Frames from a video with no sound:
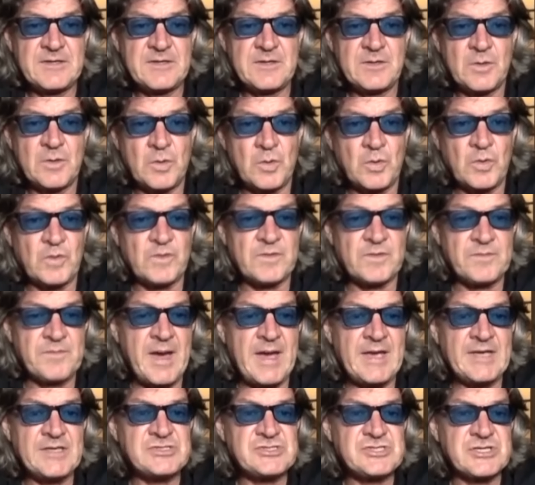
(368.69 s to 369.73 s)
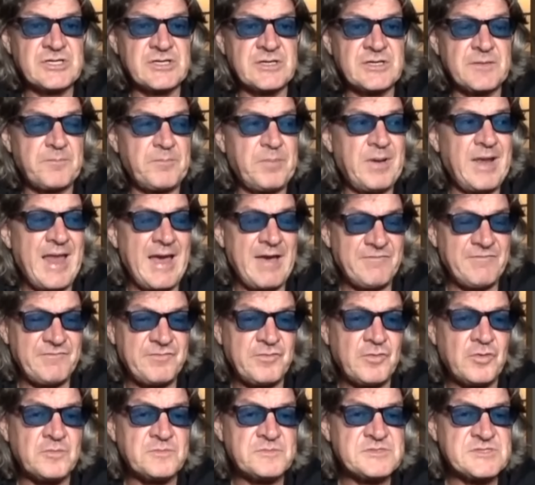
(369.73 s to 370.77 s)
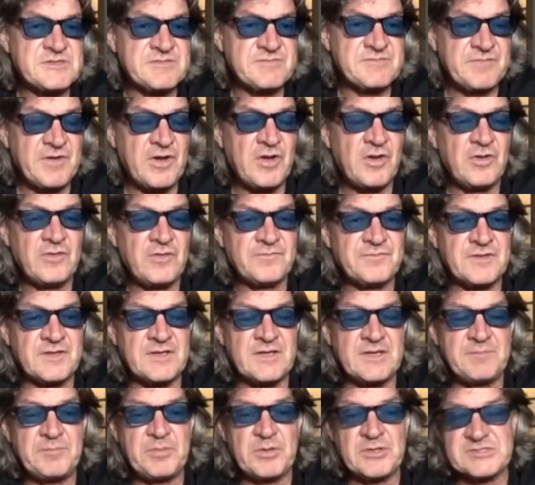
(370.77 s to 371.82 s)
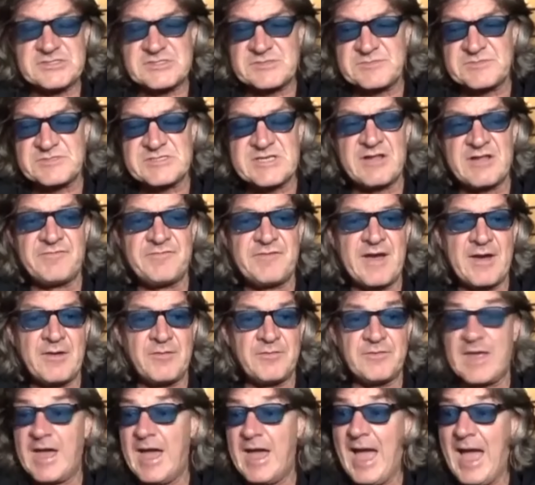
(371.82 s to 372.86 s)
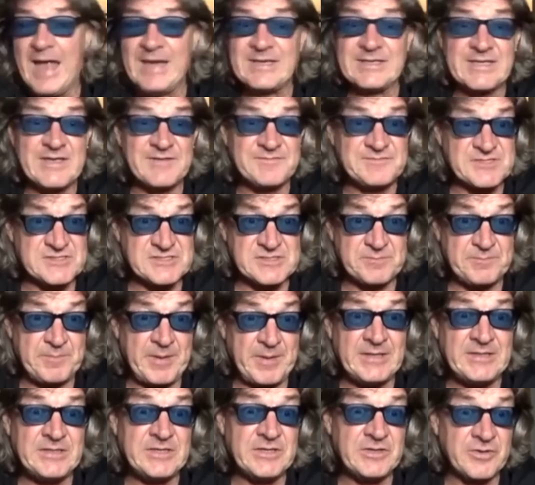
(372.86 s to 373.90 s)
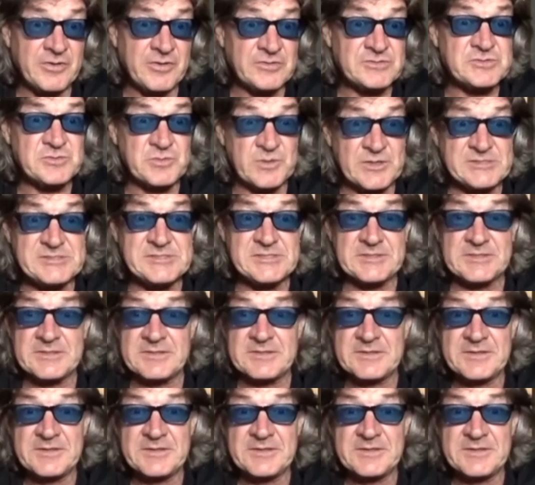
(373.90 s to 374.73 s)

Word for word: all the major platforms involved and he puts himself out there and gives his opinion on Twitter